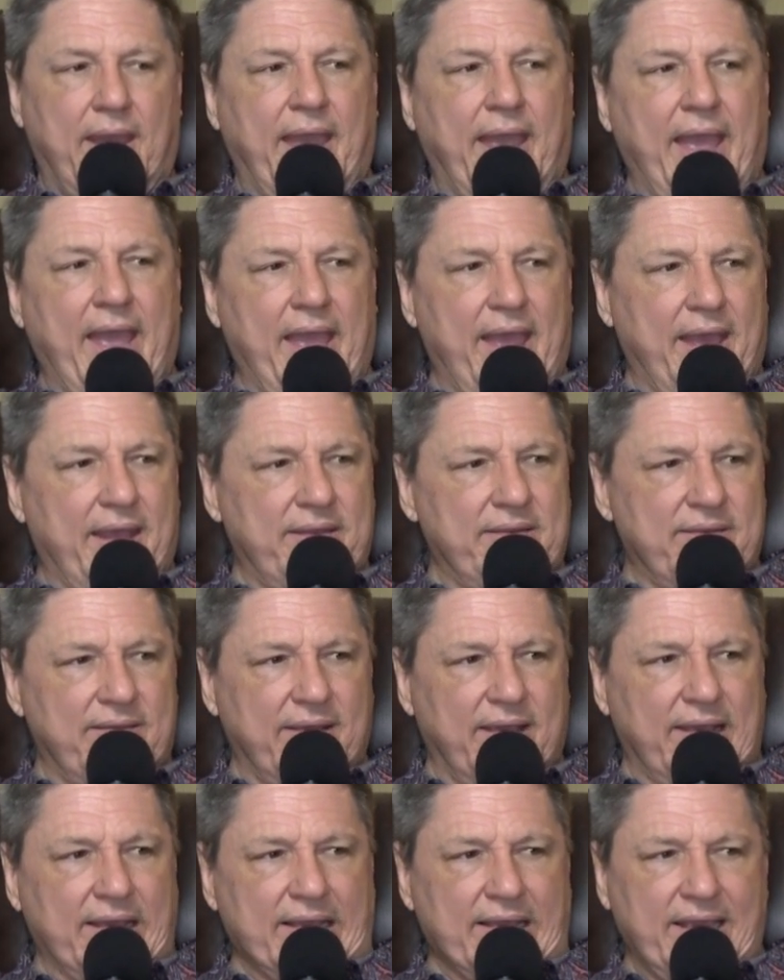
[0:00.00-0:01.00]
And
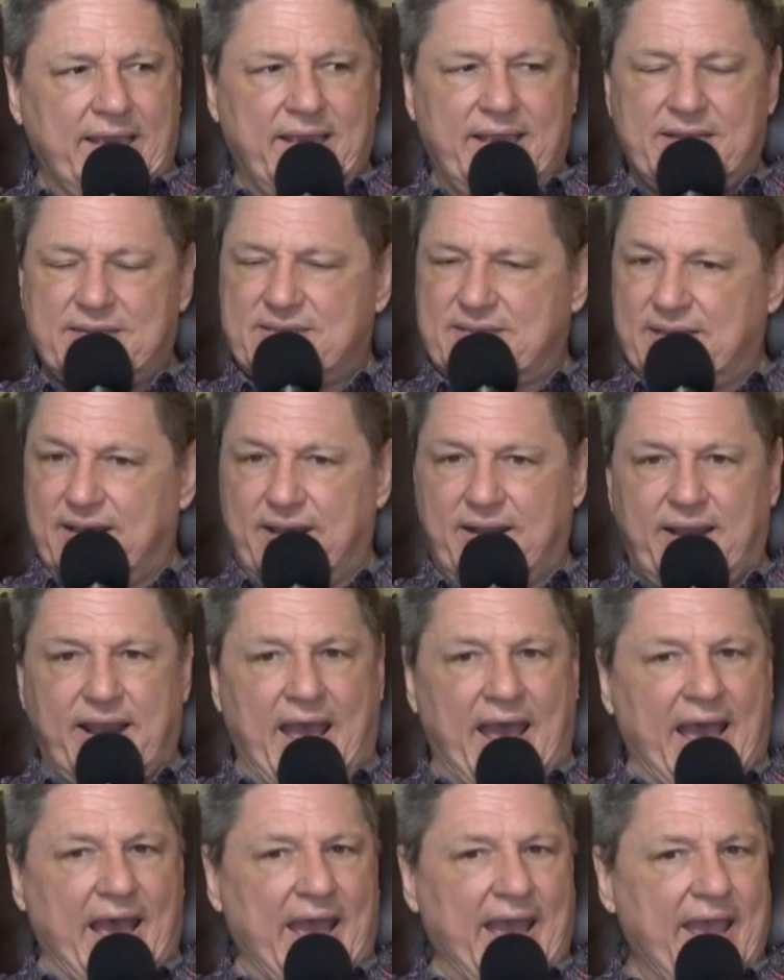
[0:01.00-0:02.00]
uh, he said,
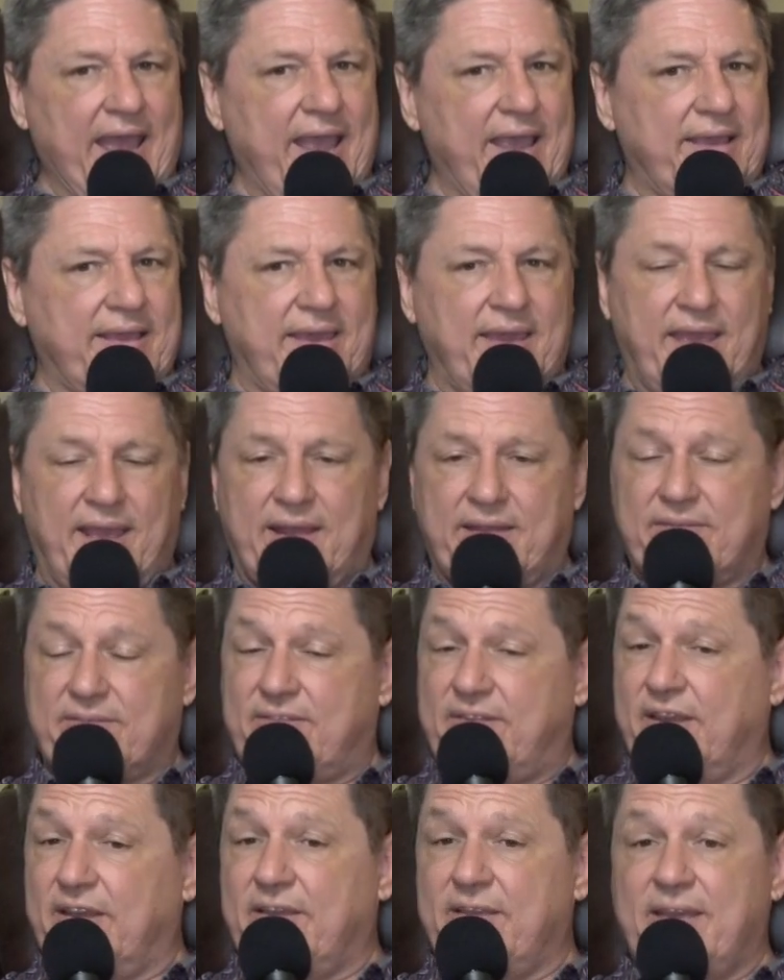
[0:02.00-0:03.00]
I can't
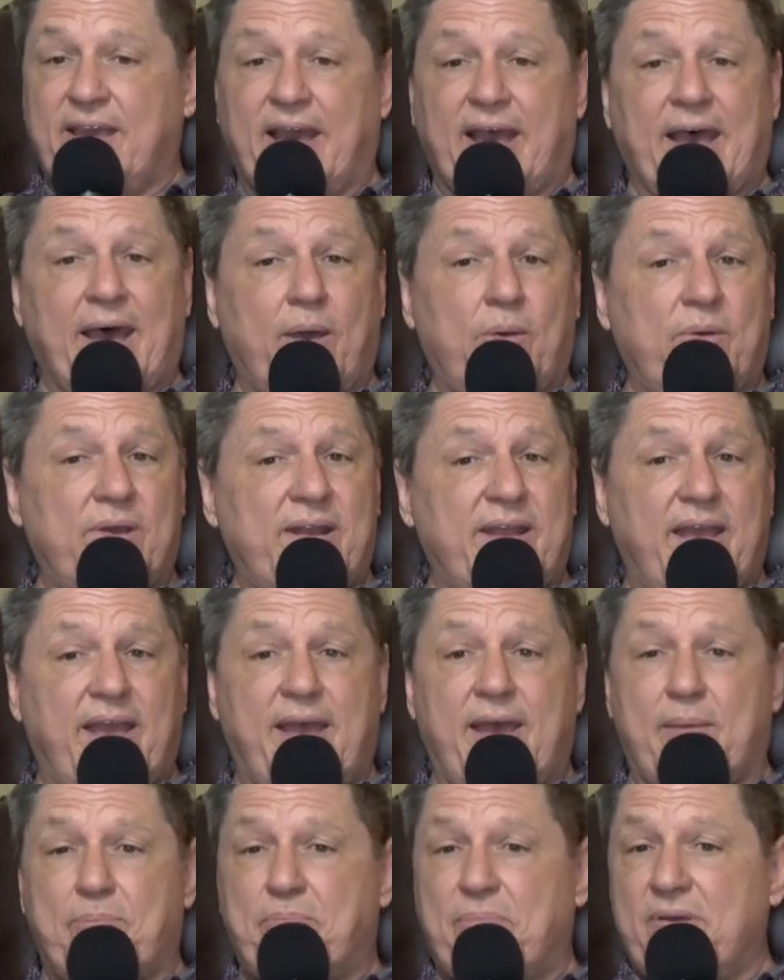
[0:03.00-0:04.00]
tell you how it
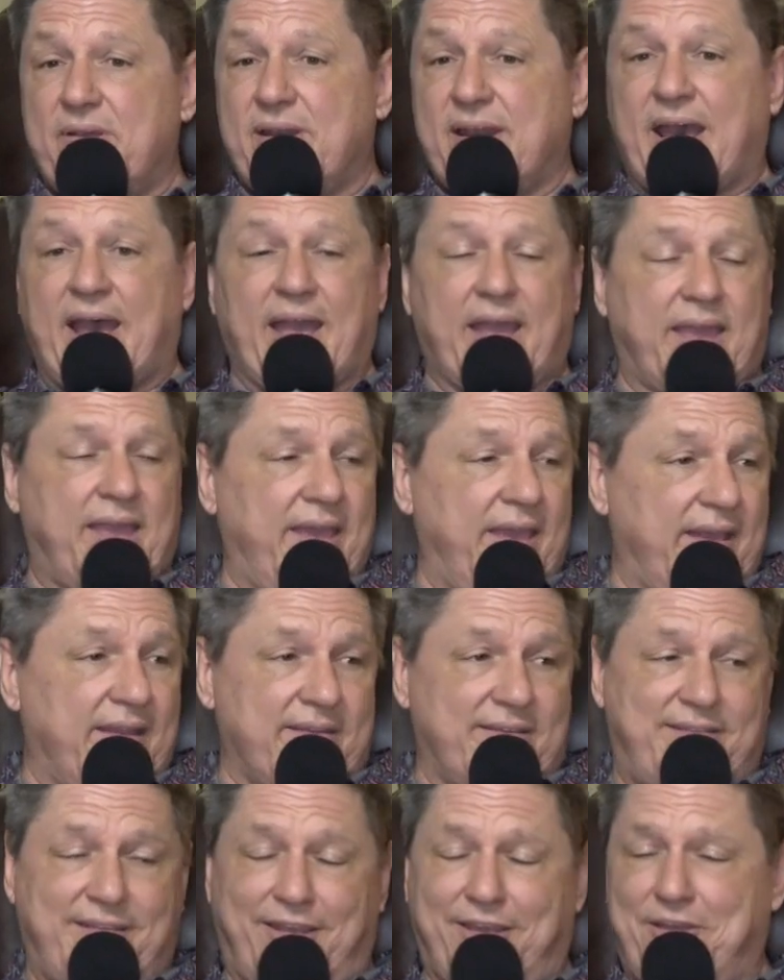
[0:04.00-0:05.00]
happened. I
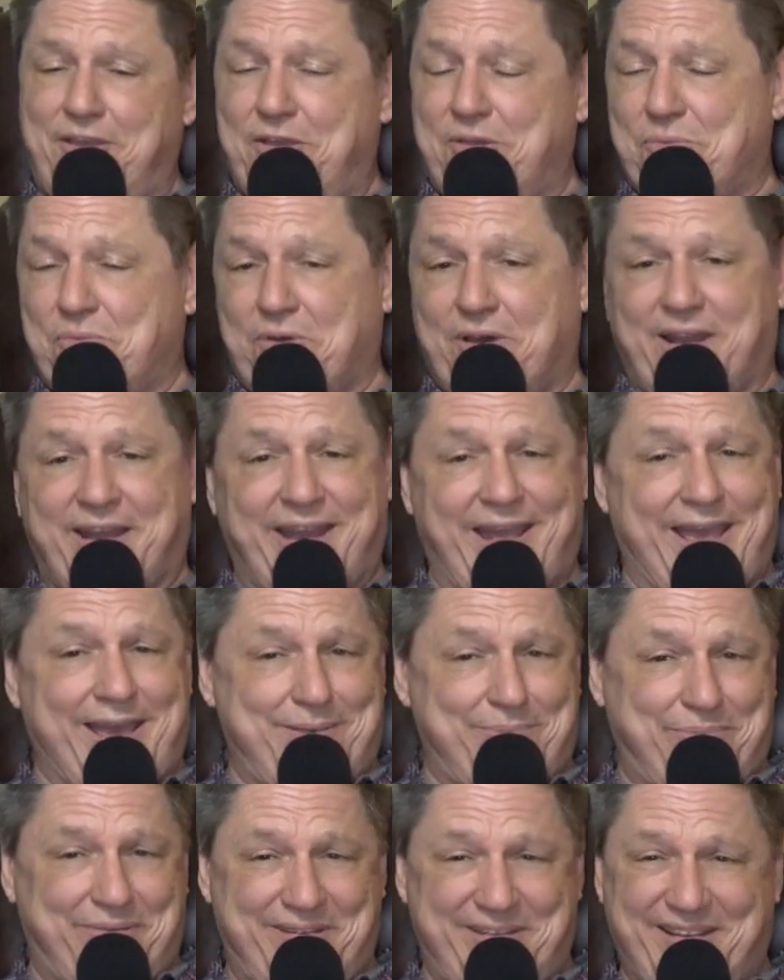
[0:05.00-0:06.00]
can't tell you what
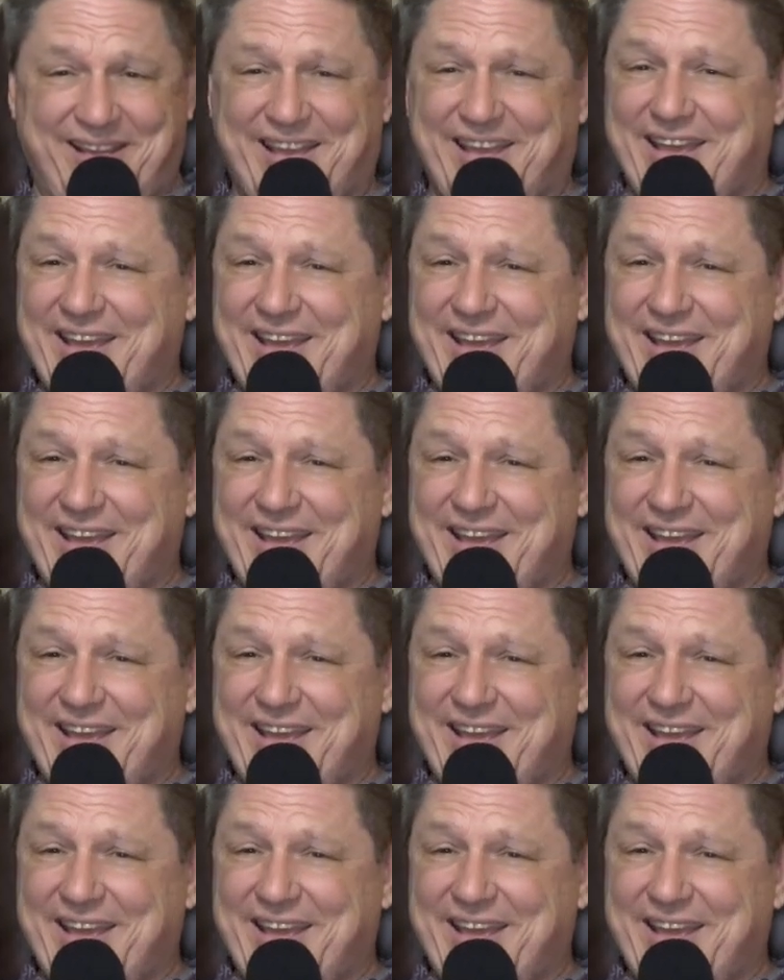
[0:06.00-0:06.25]
happened.